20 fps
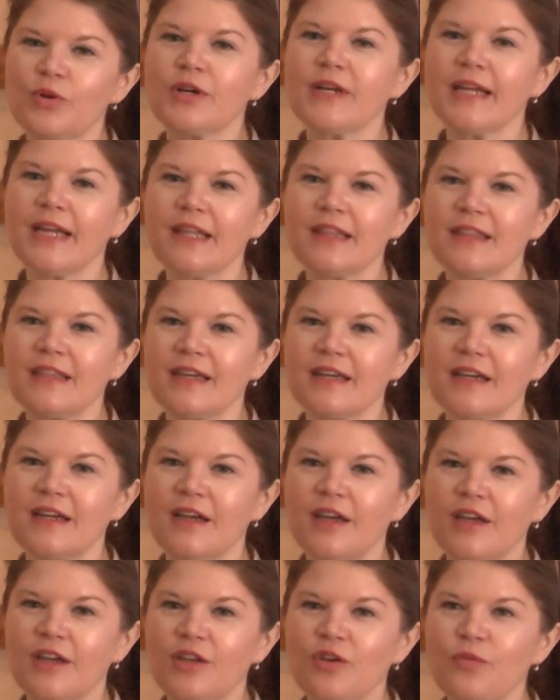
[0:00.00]
work
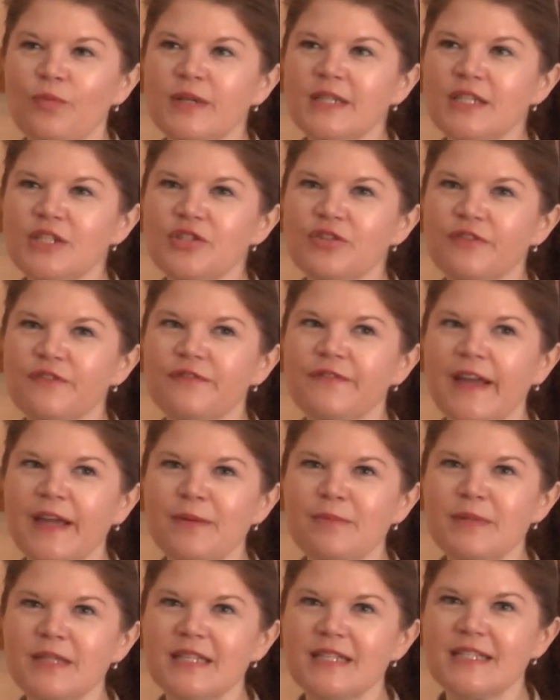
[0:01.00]
ethic? You know, what did your
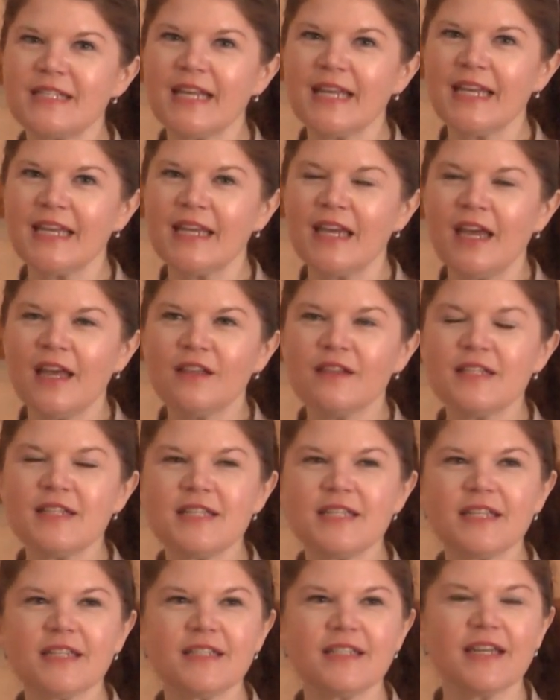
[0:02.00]
family say? Let's
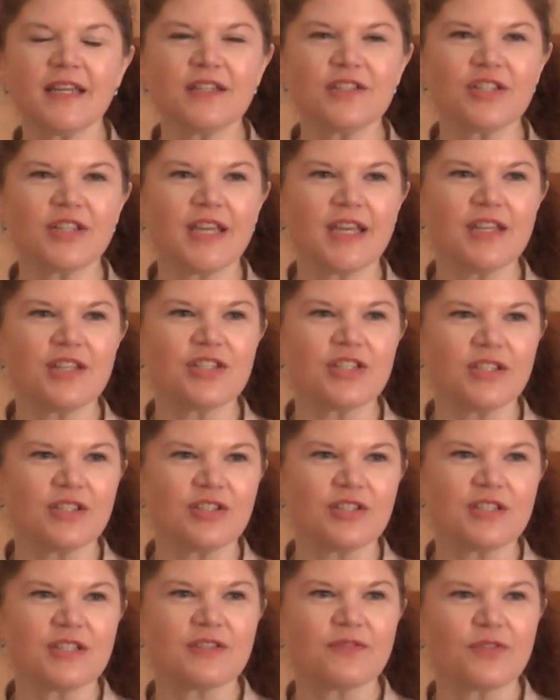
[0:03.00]
stick to
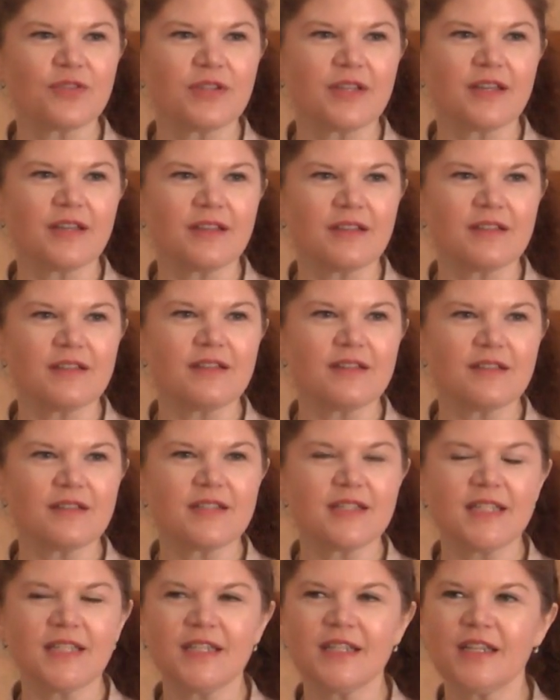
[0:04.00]
education, just for the
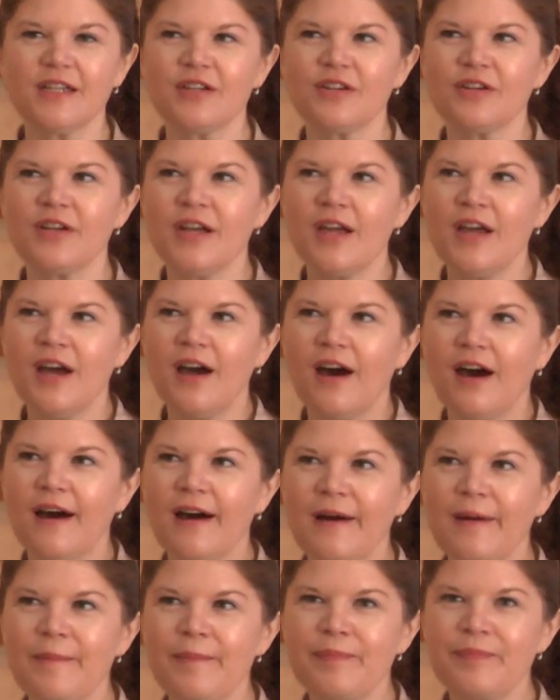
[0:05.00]
scene here.
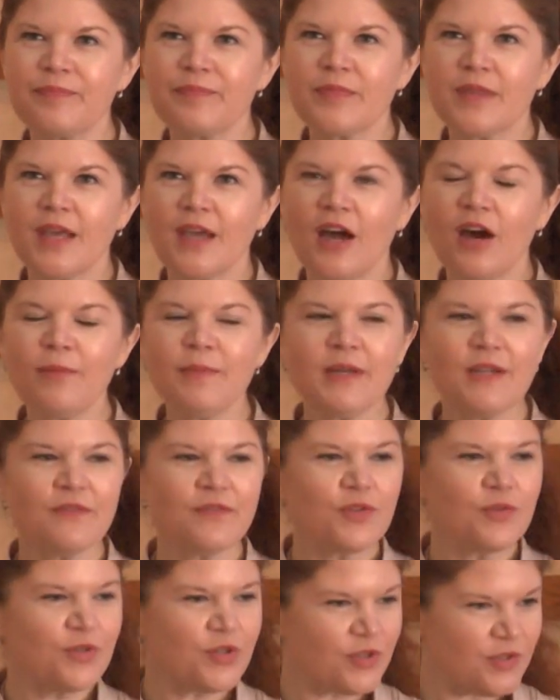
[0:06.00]
Um, how many of
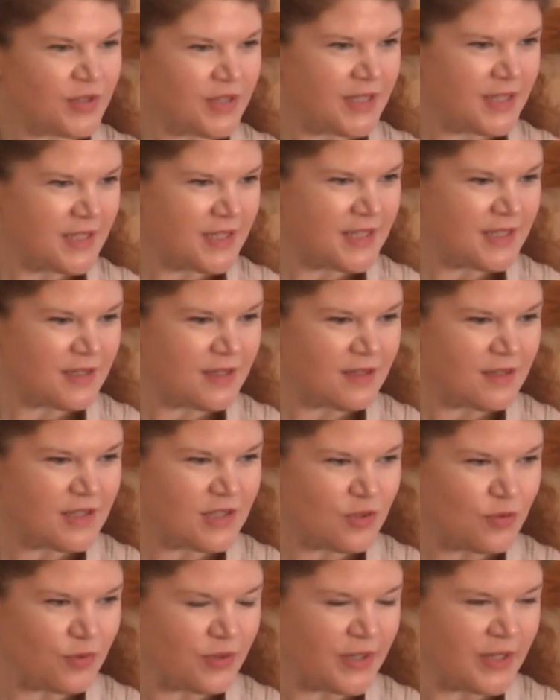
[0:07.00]
you heard this
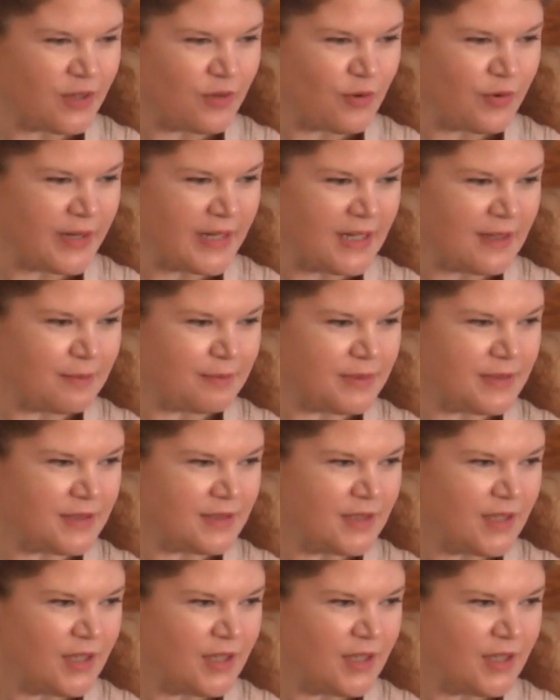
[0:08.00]
story growing up?